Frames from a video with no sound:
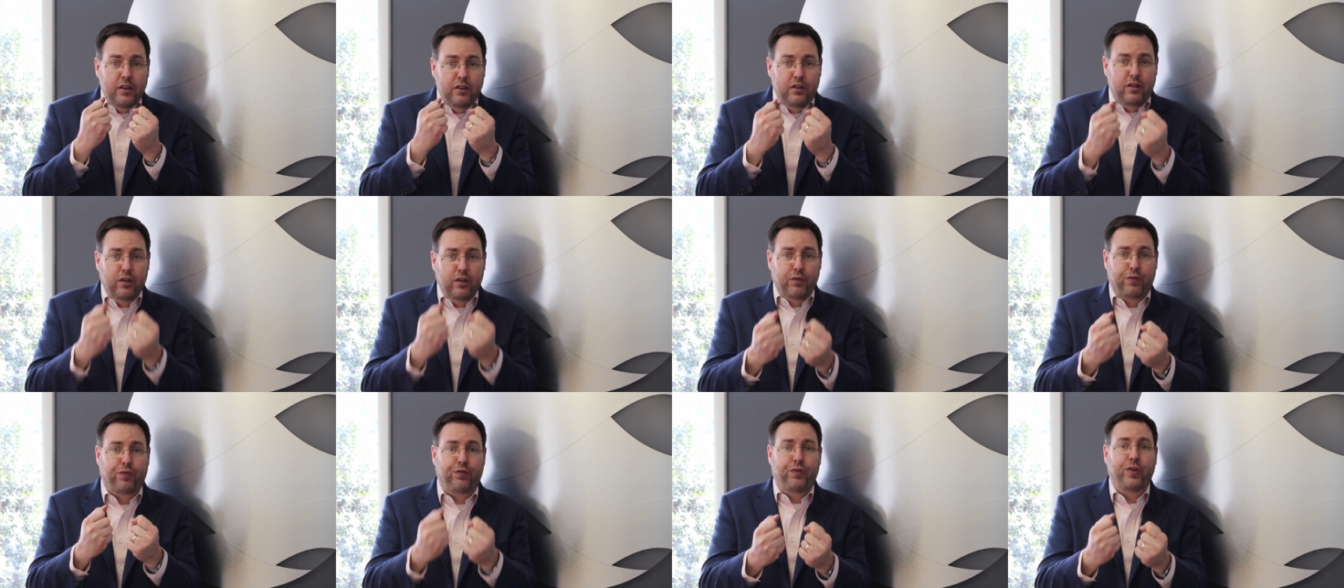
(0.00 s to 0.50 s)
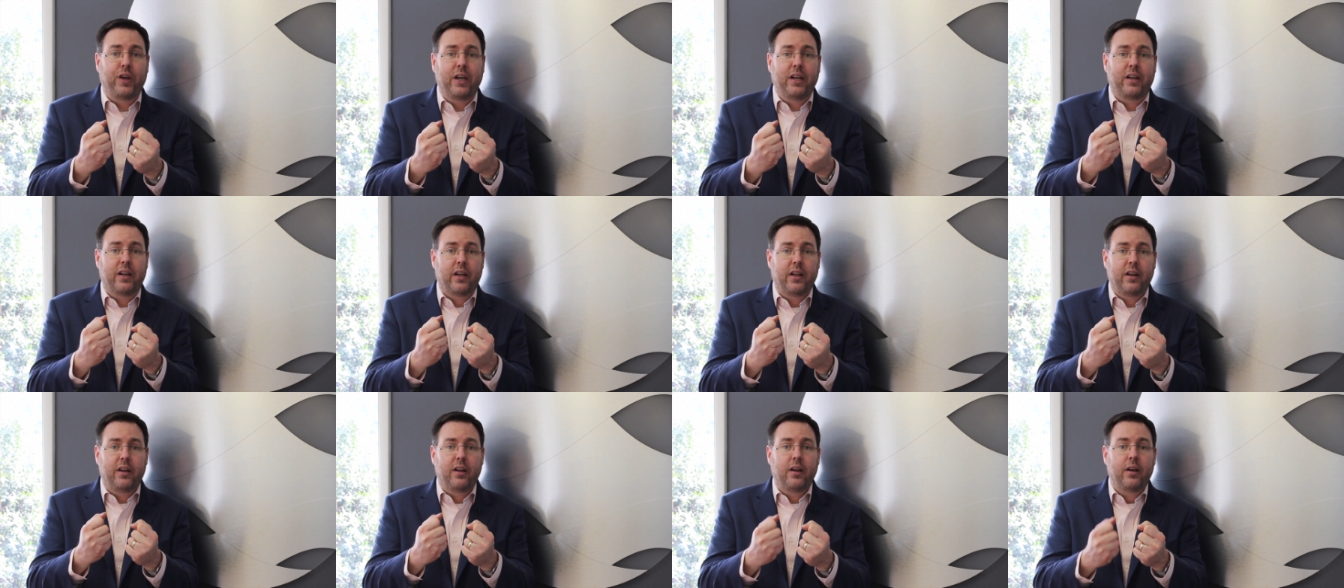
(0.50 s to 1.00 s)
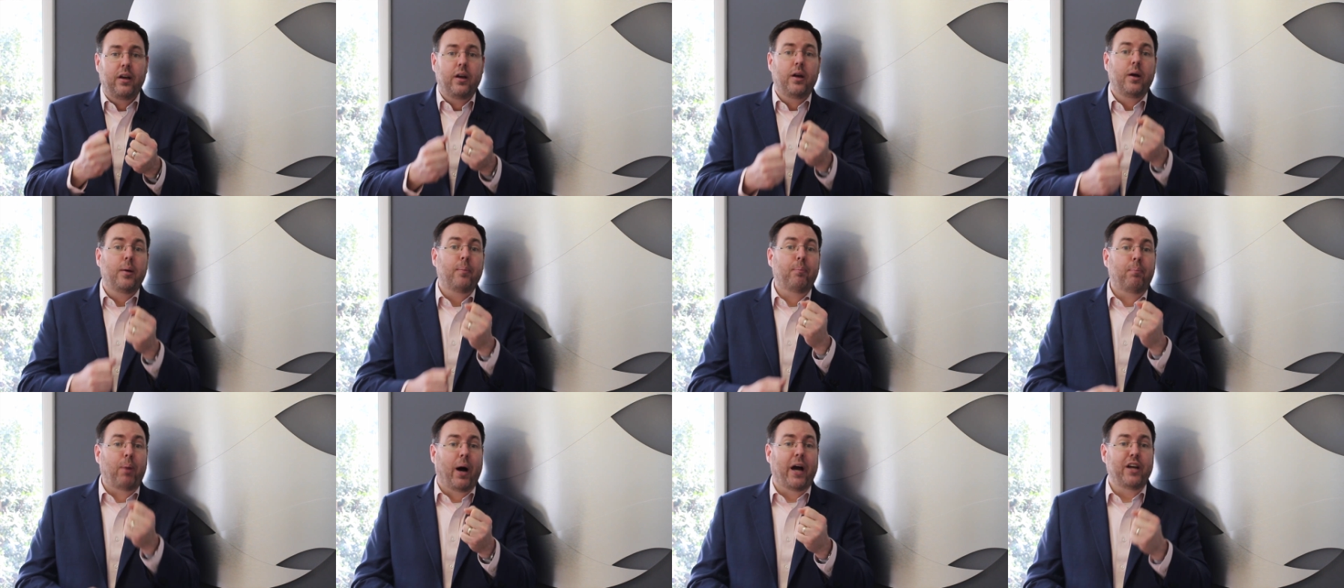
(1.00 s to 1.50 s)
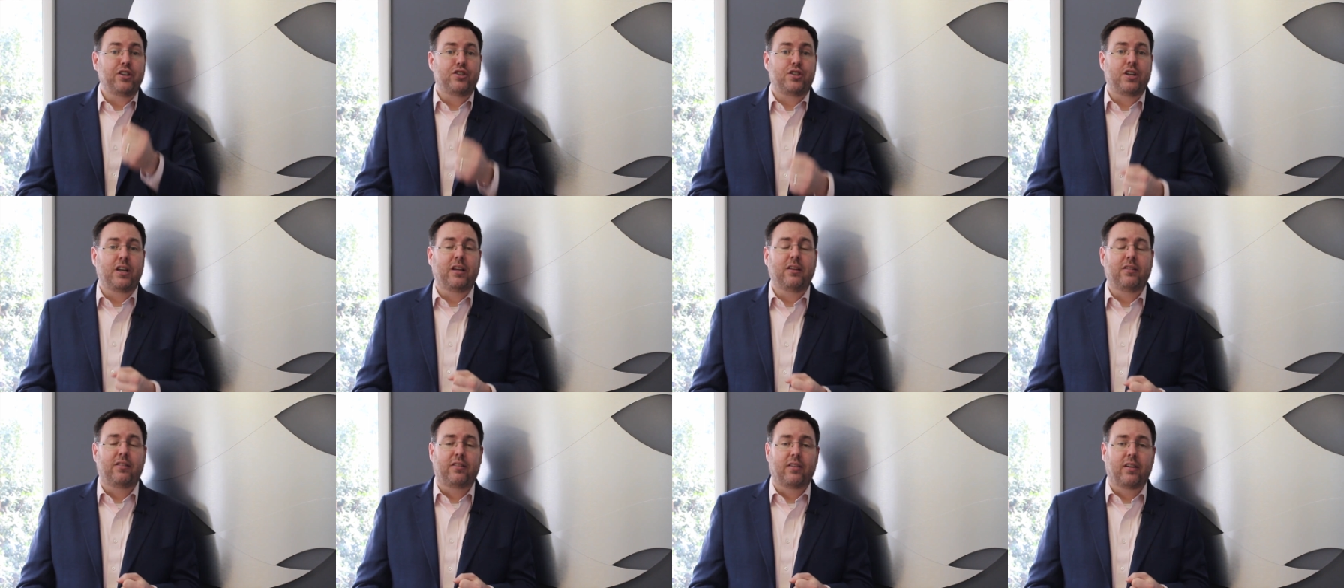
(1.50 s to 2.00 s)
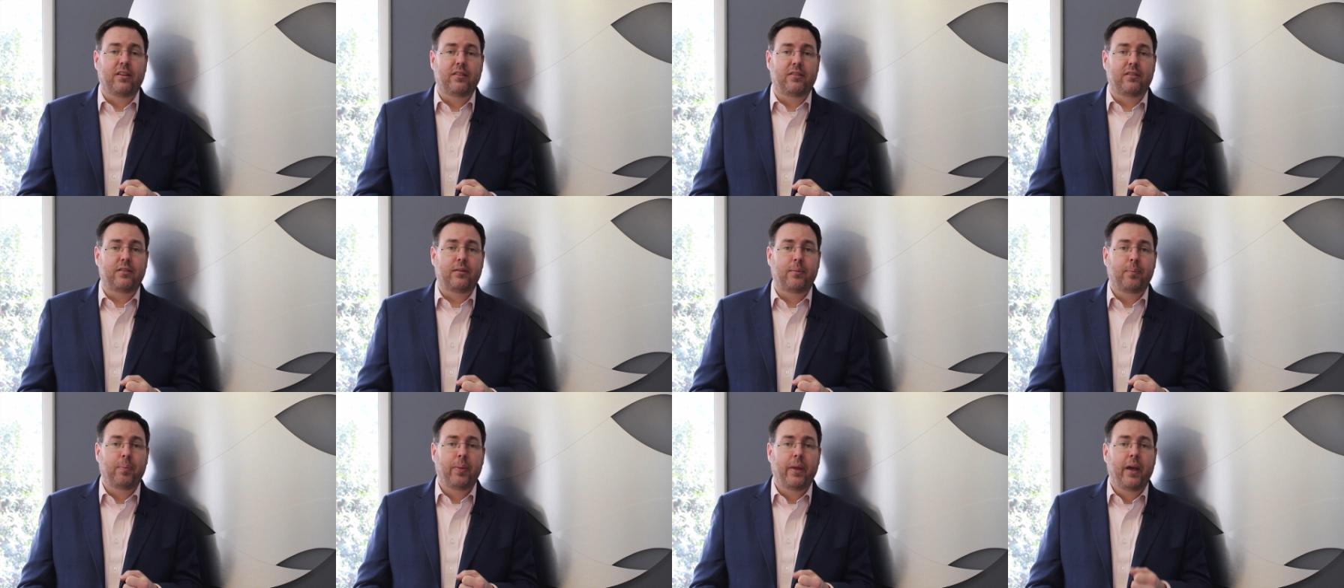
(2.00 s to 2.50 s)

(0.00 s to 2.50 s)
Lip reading: defeated by Jesus.